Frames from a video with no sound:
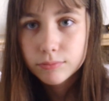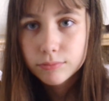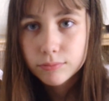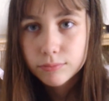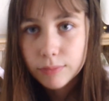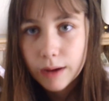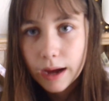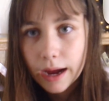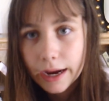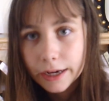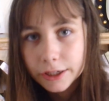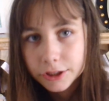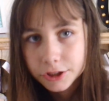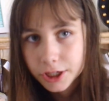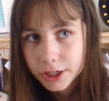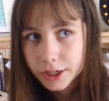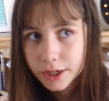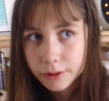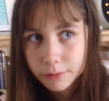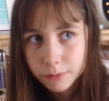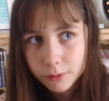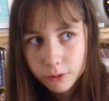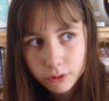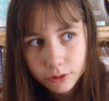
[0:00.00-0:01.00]
by J.K.
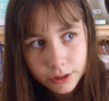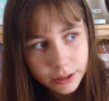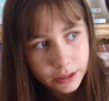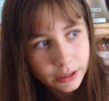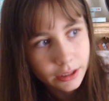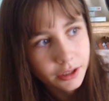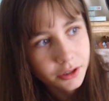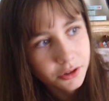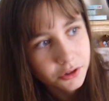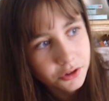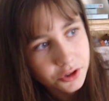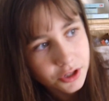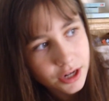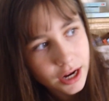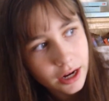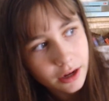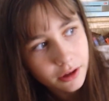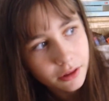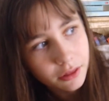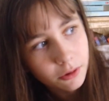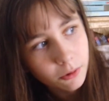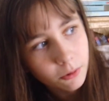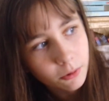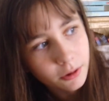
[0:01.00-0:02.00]
Rowling and Jack
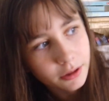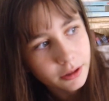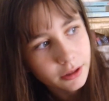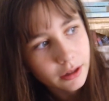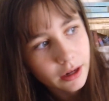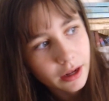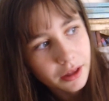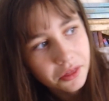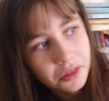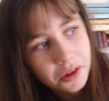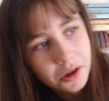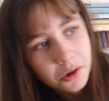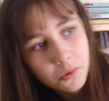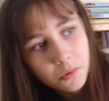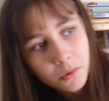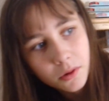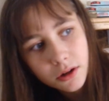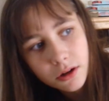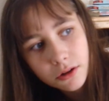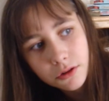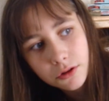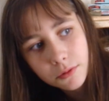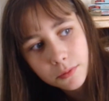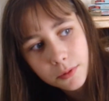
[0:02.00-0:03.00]
Thorne and I think one
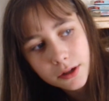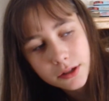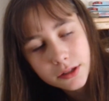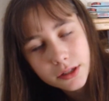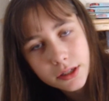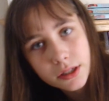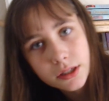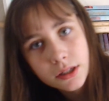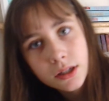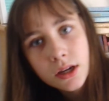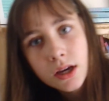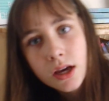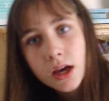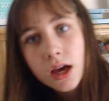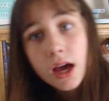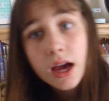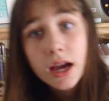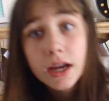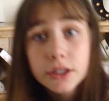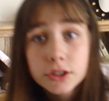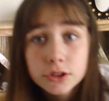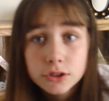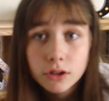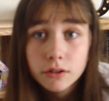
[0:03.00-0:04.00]
other person.
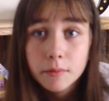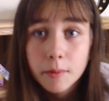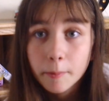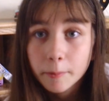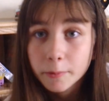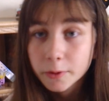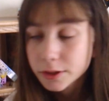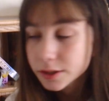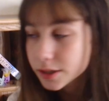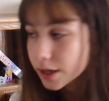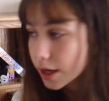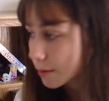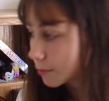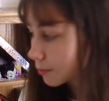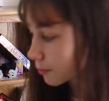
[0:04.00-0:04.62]
Don't remember his name,